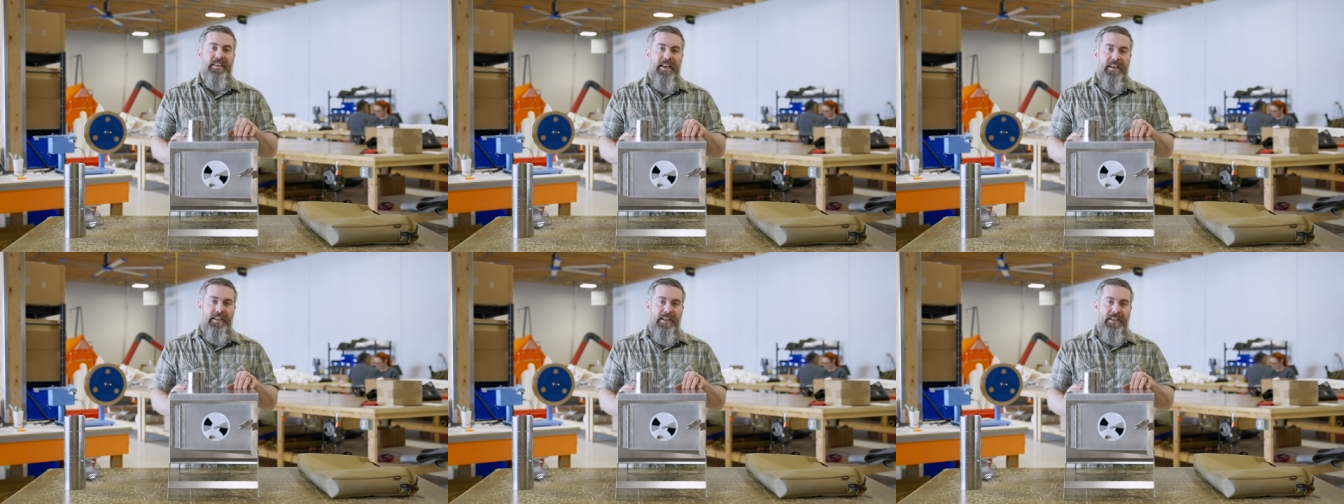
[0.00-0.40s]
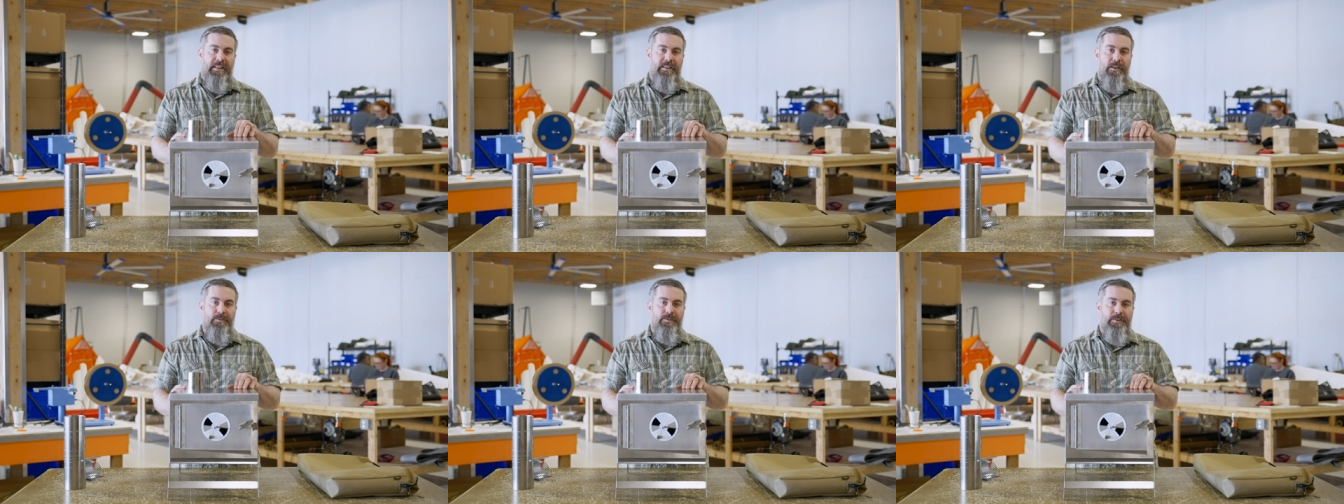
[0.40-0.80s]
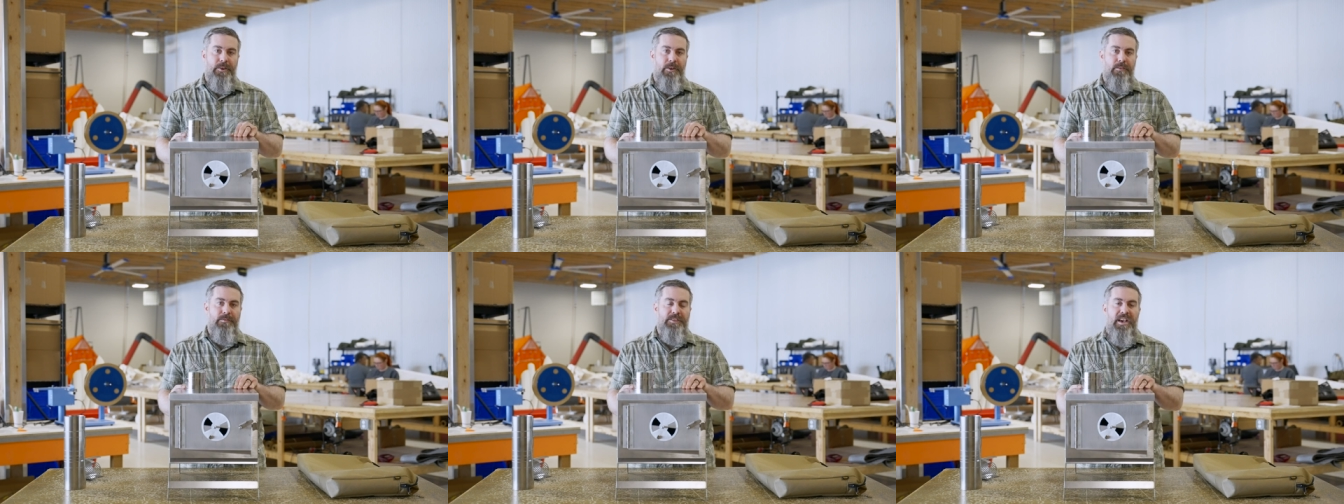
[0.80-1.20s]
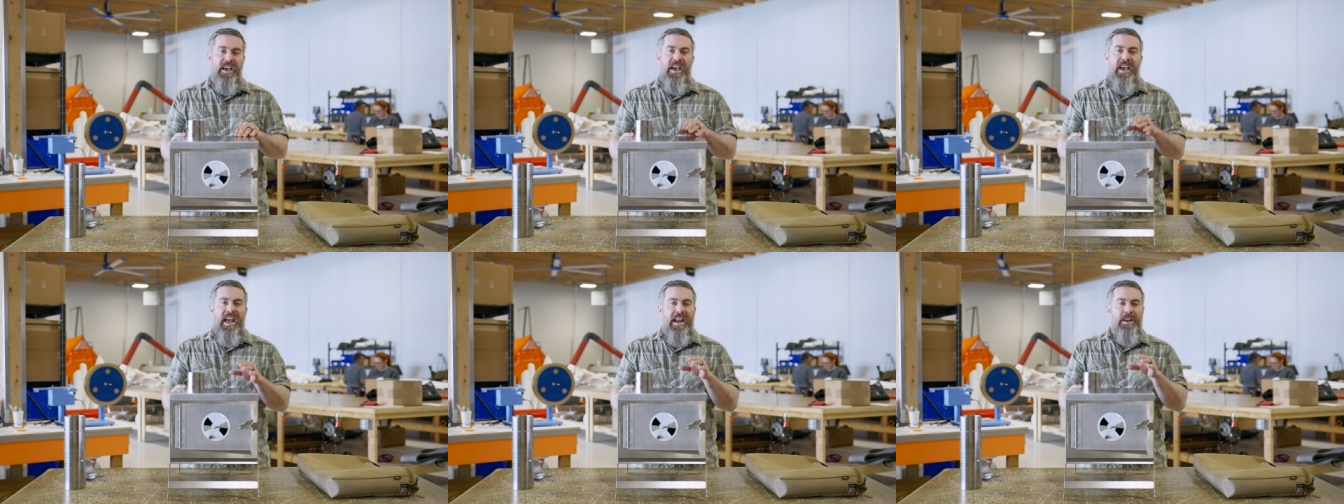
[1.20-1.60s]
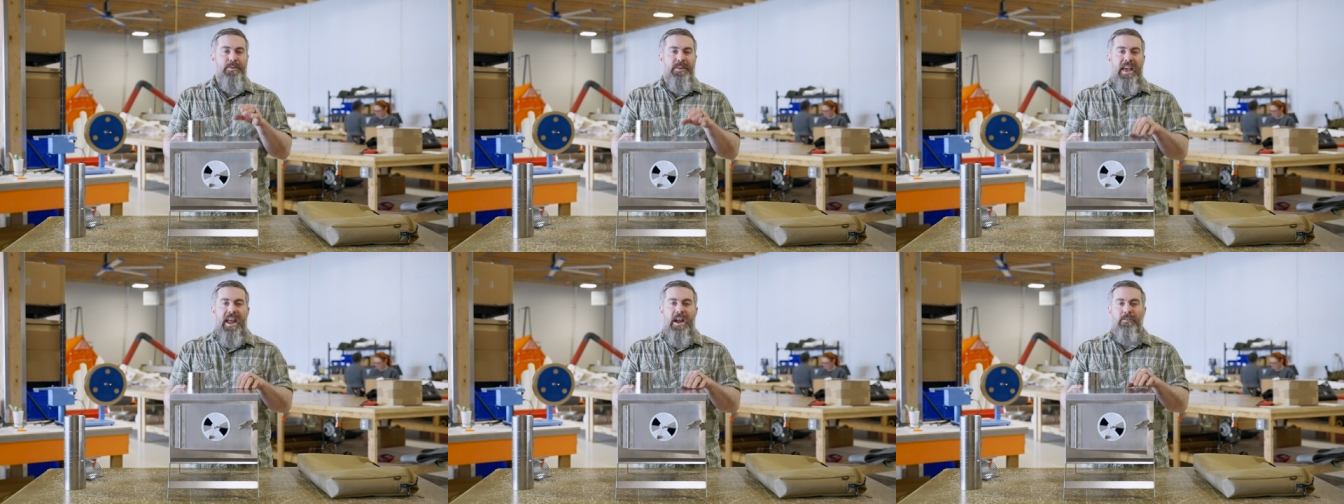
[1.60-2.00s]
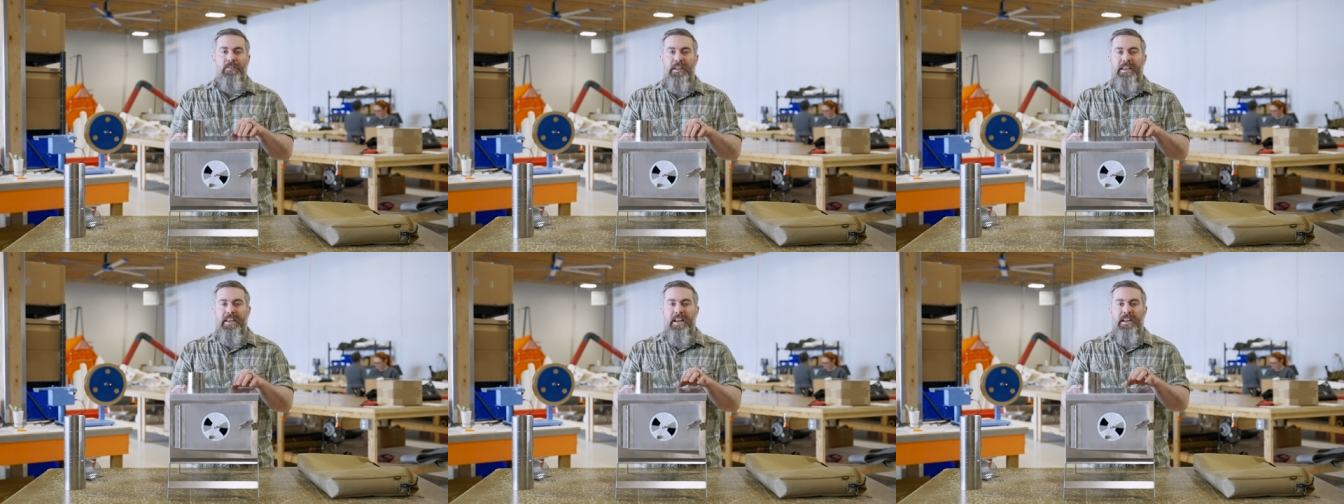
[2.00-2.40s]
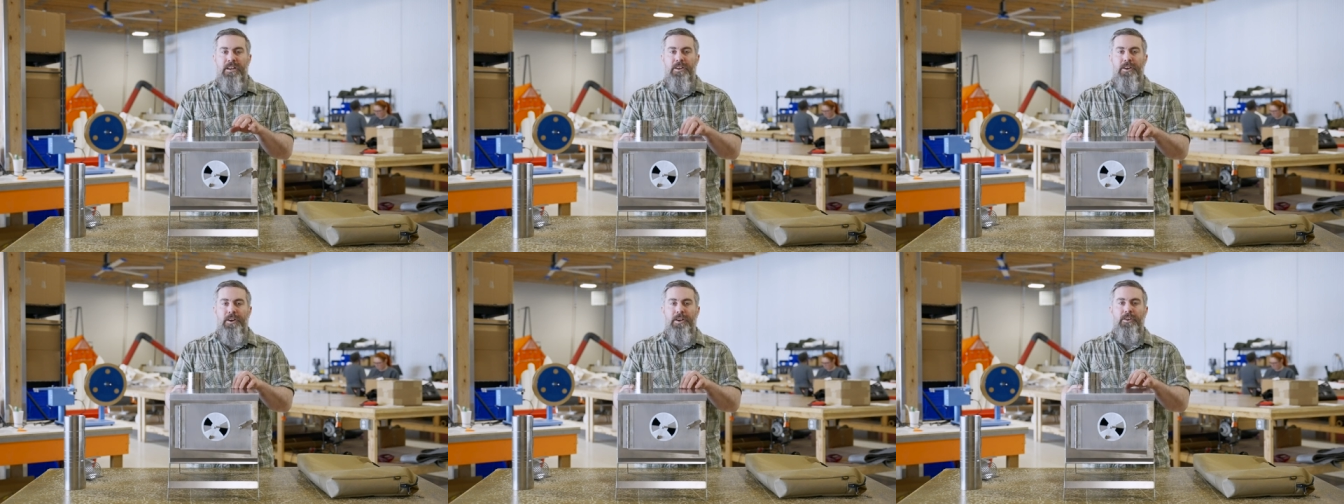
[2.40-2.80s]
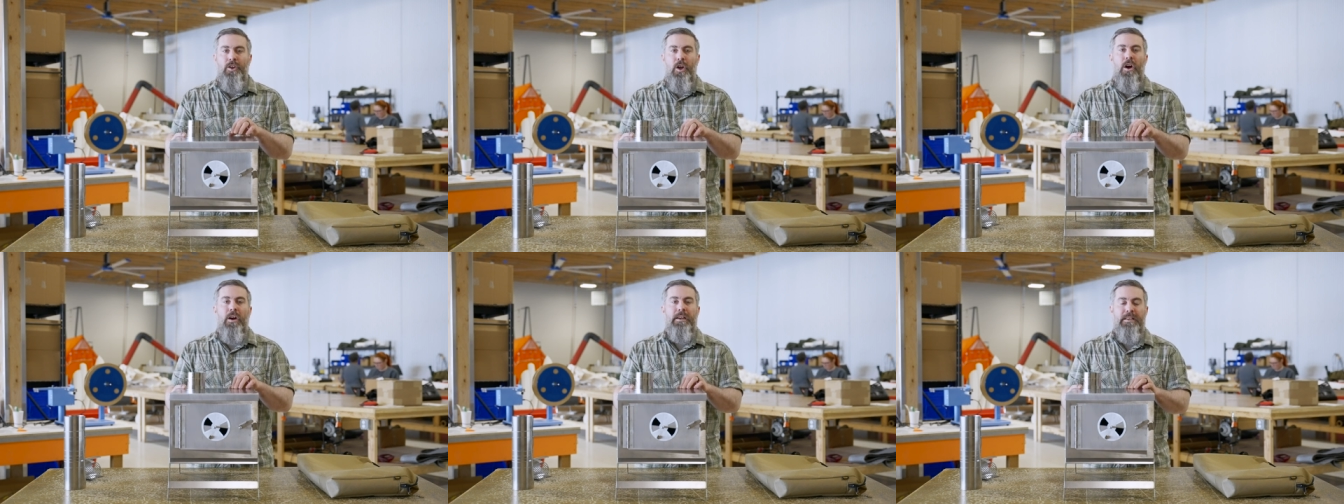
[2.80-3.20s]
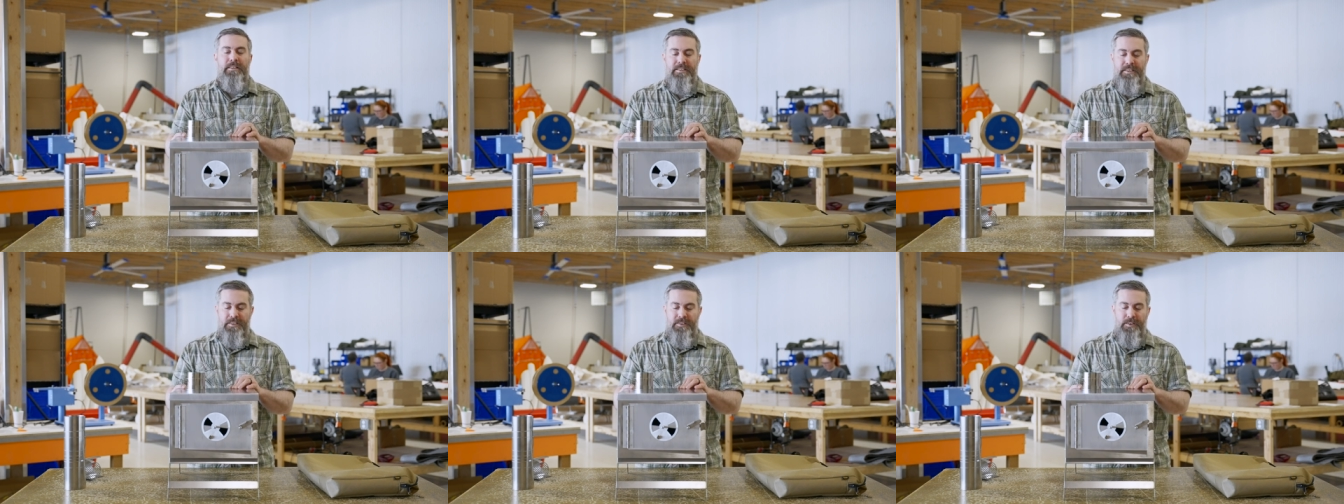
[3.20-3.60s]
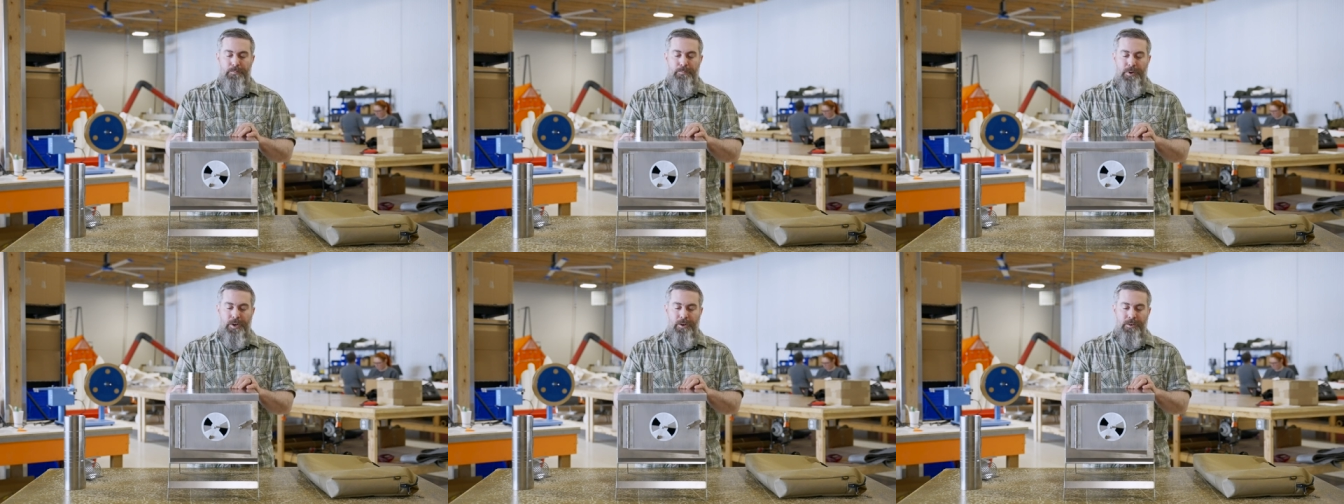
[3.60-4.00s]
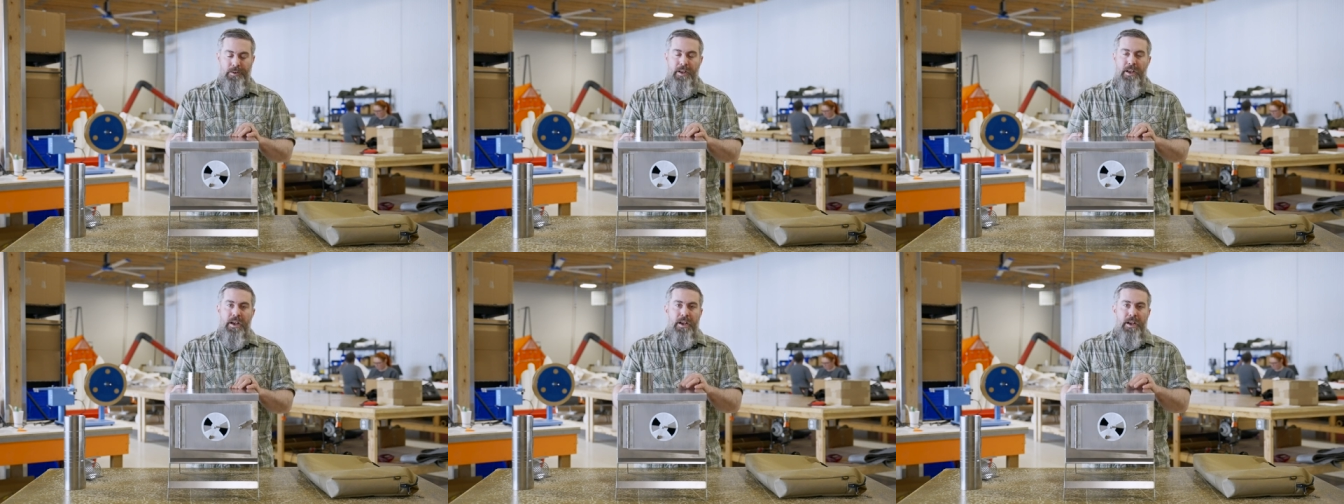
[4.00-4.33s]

and kindling in those stoves, and you can't really get a good, long, consistent burn.